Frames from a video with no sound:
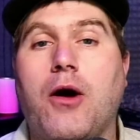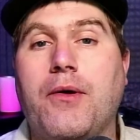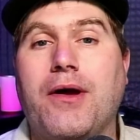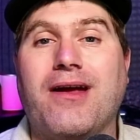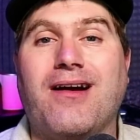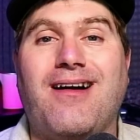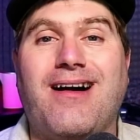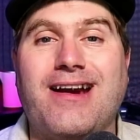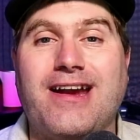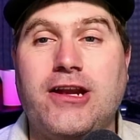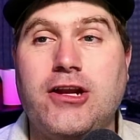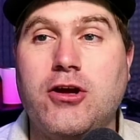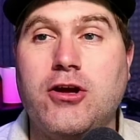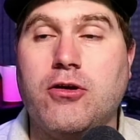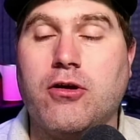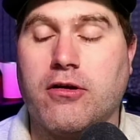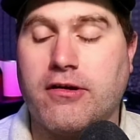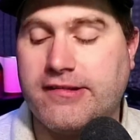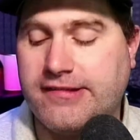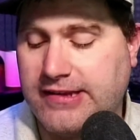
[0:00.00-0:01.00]
going on in
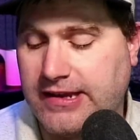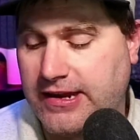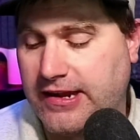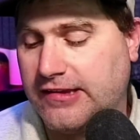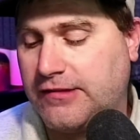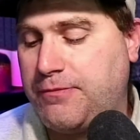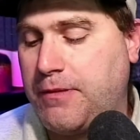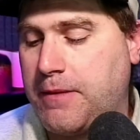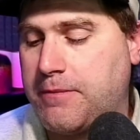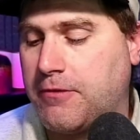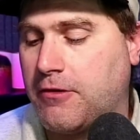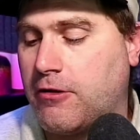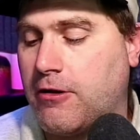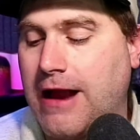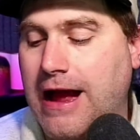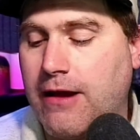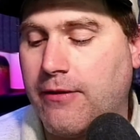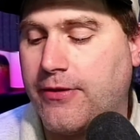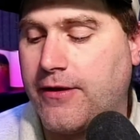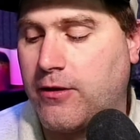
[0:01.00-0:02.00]
New York City is people
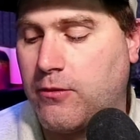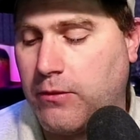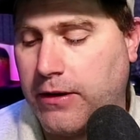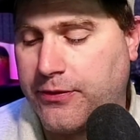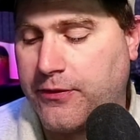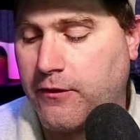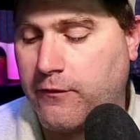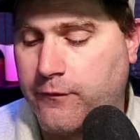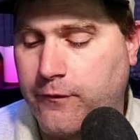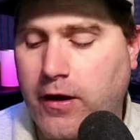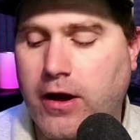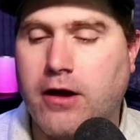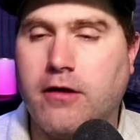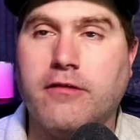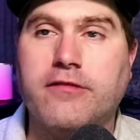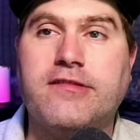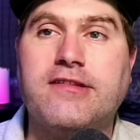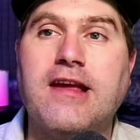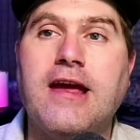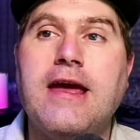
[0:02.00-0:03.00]
are out there with their
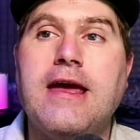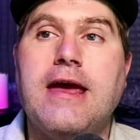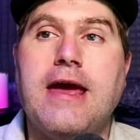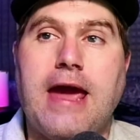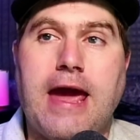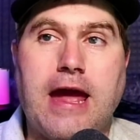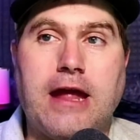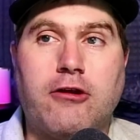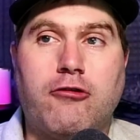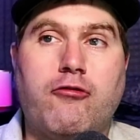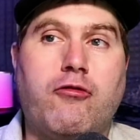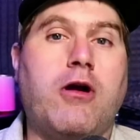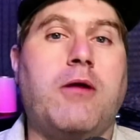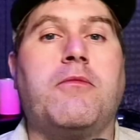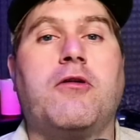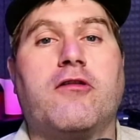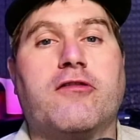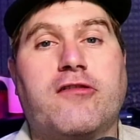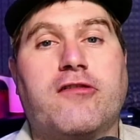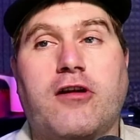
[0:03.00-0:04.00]
phones and
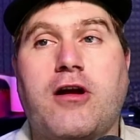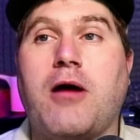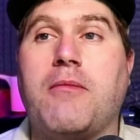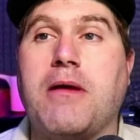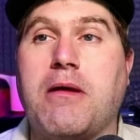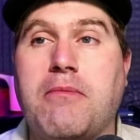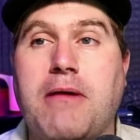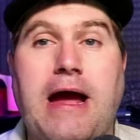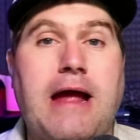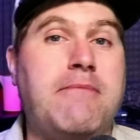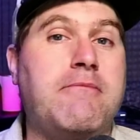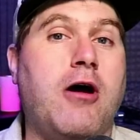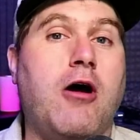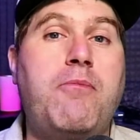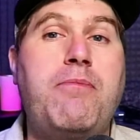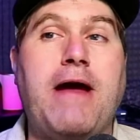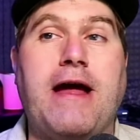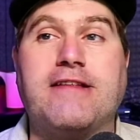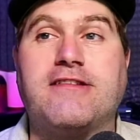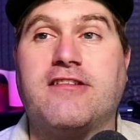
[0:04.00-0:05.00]
criminals are coming by in
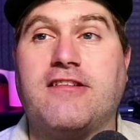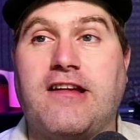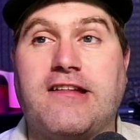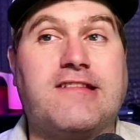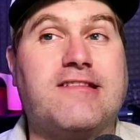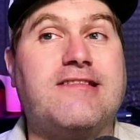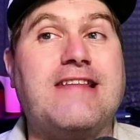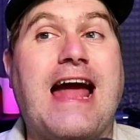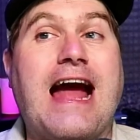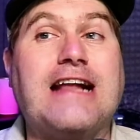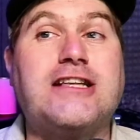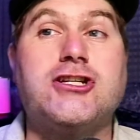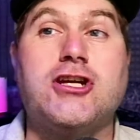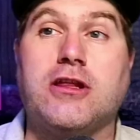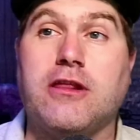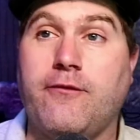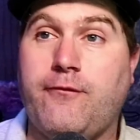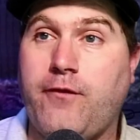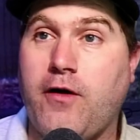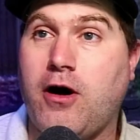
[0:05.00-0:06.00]
mopeds, just
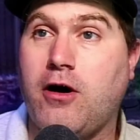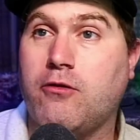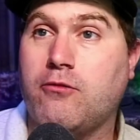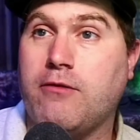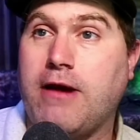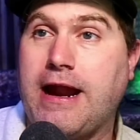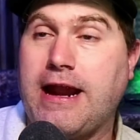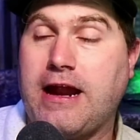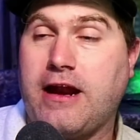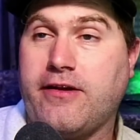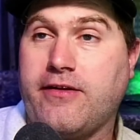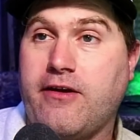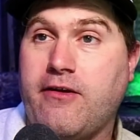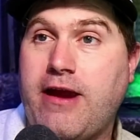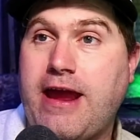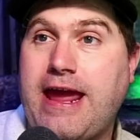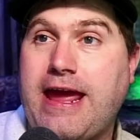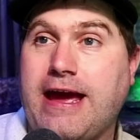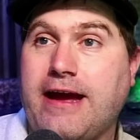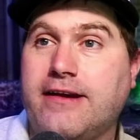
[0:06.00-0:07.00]
snatching the phone right out of
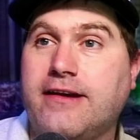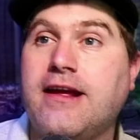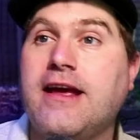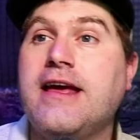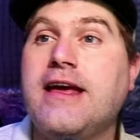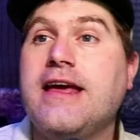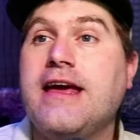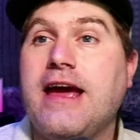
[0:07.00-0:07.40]
your hand.